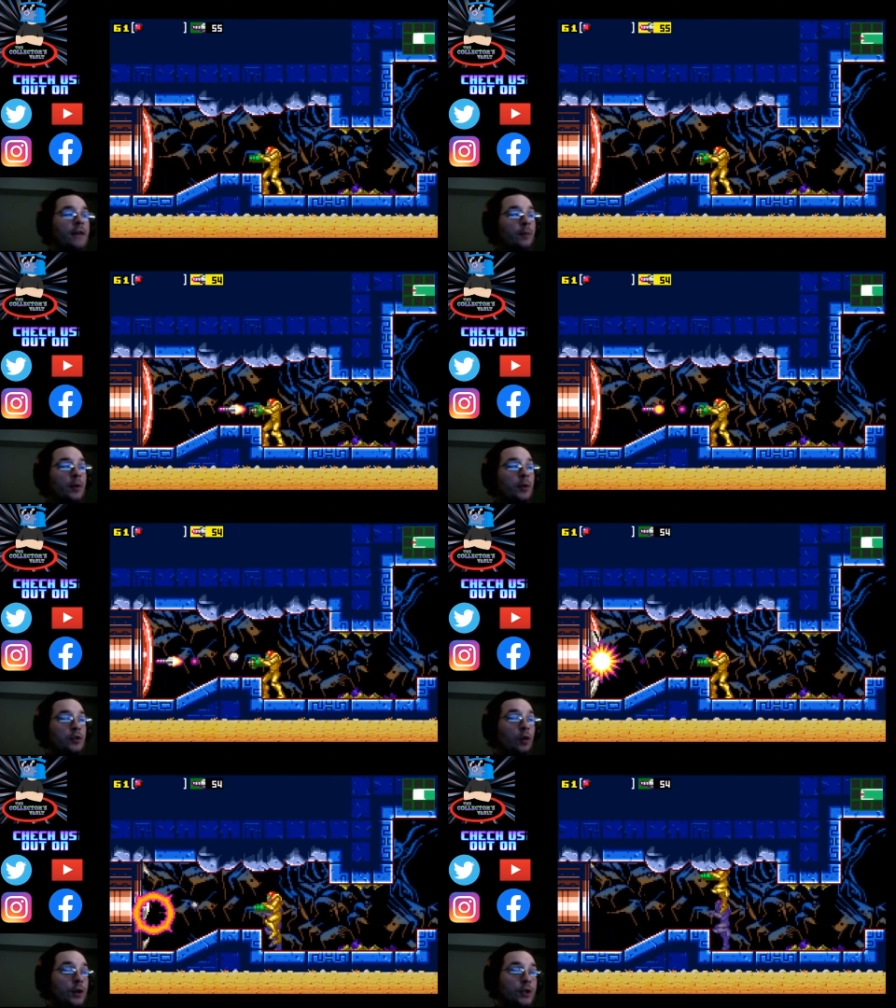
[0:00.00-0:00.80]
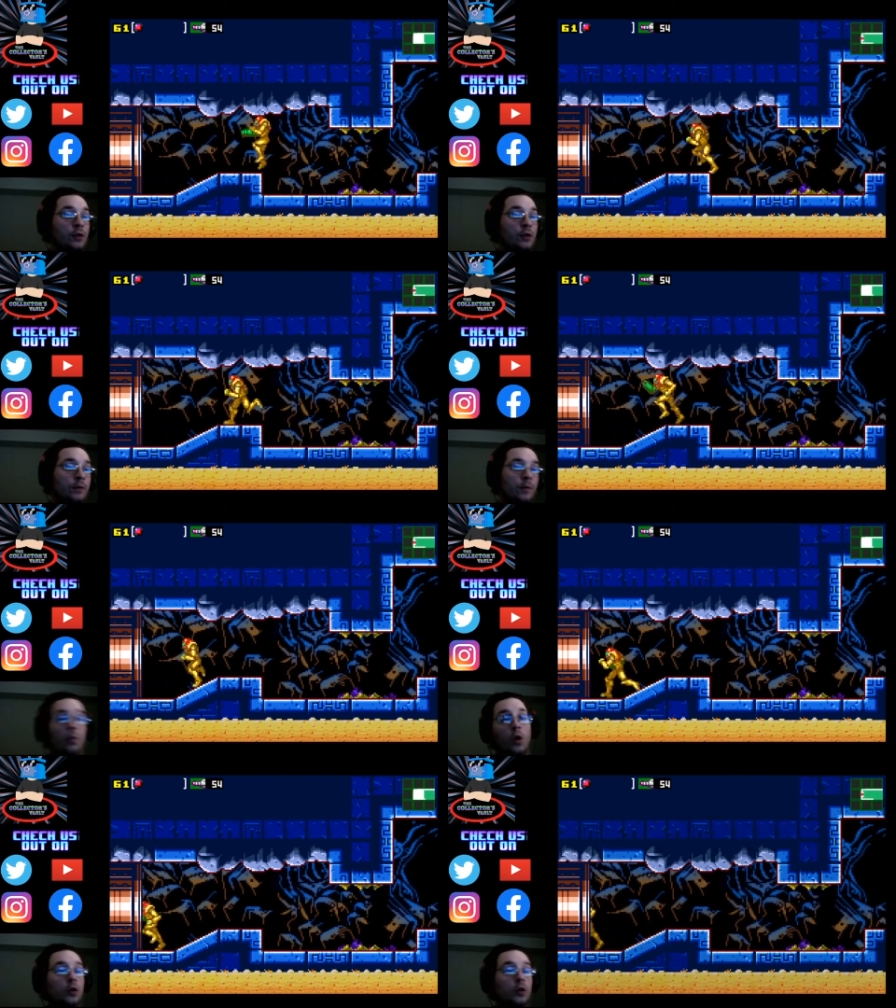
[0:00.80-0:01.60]
a bunch on you,
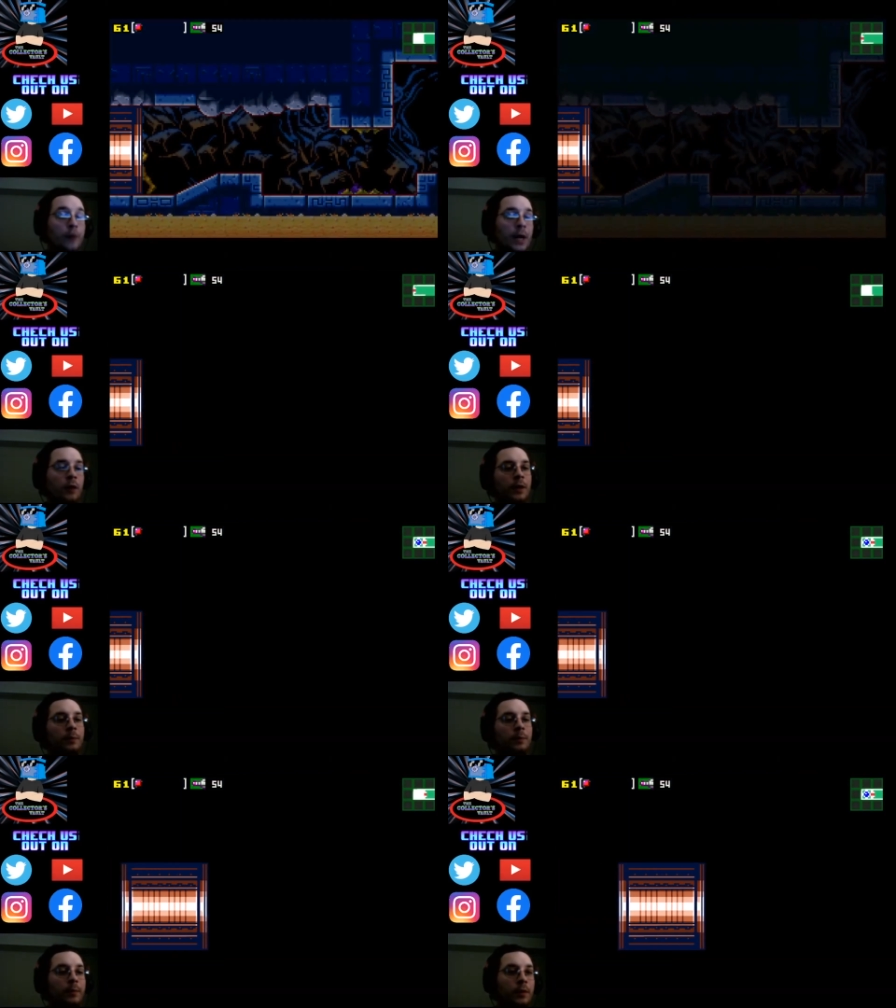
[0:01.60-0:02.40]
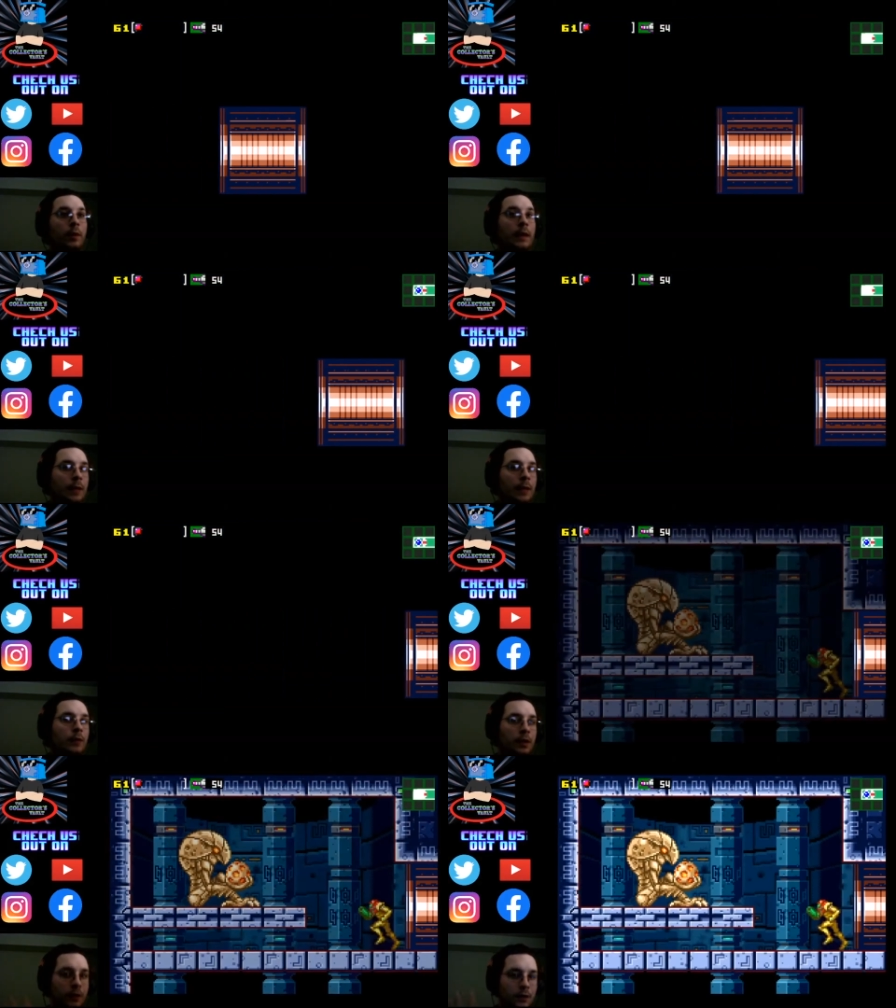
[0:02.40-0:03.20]
walk around, and they will
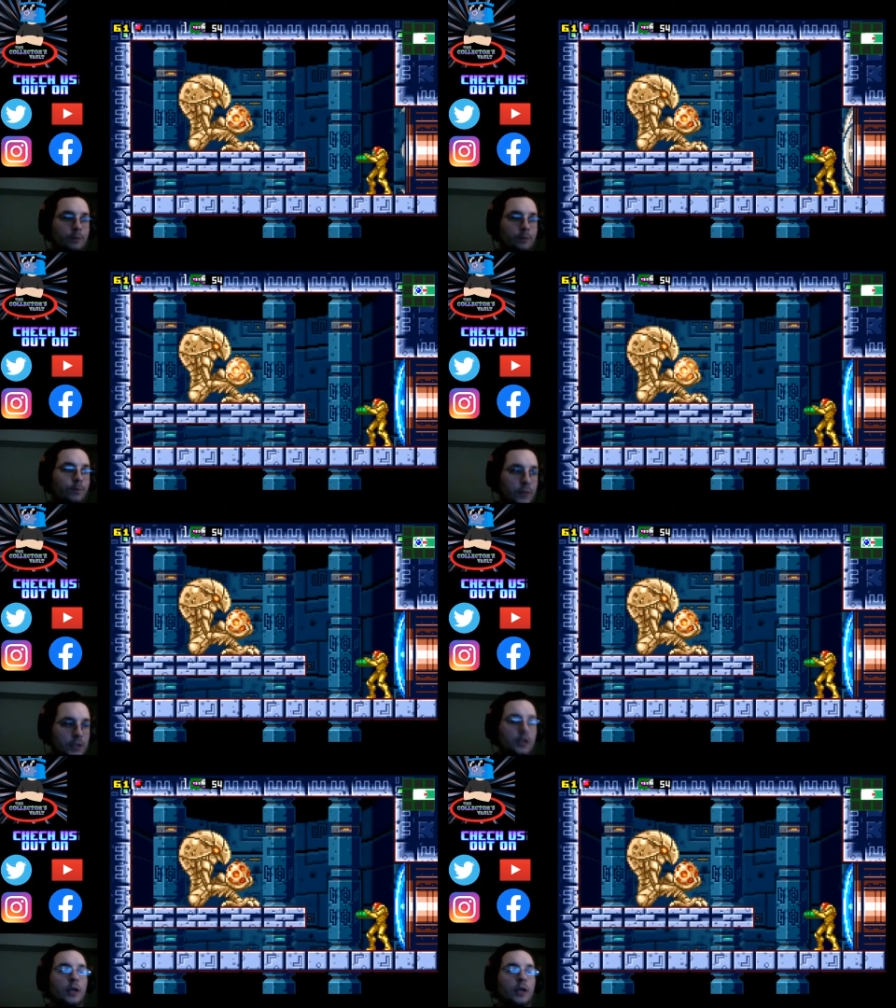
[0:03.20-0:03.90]
then cling